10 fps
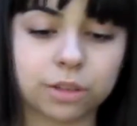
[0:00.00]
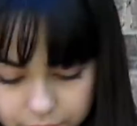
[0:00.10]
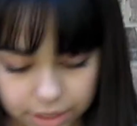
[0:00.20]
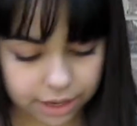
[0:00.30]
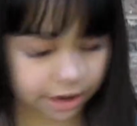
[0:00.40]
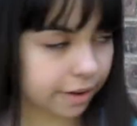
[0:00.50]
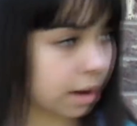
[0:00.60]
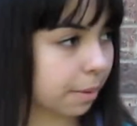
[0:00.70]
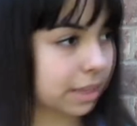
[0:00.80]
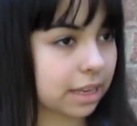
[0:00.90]
I'm trying to hurry
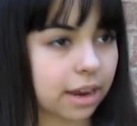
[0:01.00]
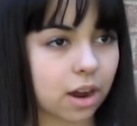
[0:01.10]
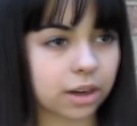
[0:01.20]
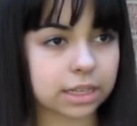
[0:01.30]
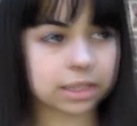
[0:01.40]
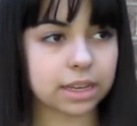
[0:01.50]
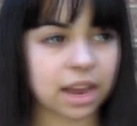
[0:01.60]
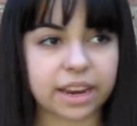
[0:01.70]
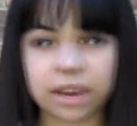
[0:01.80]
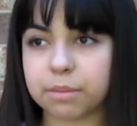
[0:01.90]
up because I honestly
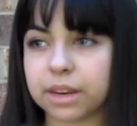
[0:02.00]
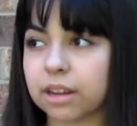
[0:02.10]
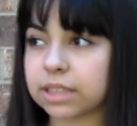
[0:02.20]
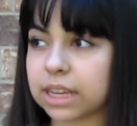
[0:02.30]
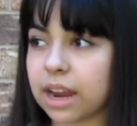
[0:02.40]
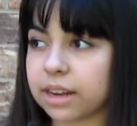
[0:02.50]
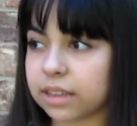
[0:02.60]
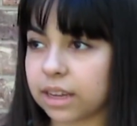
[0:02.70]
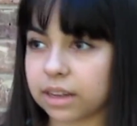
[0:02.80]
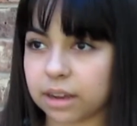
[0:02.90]
hate being outside,
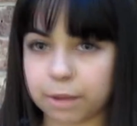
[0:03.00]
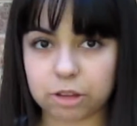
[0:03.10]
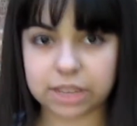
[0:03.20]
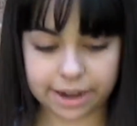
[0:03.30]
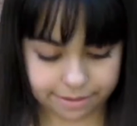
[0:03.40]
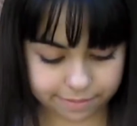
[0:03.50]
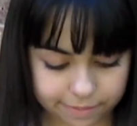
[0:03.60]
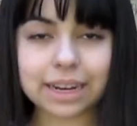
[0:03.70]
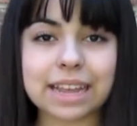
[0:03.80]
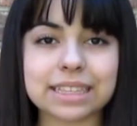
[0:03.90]
and I'm outside.
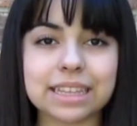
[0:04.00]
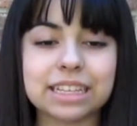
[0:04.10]
Then I see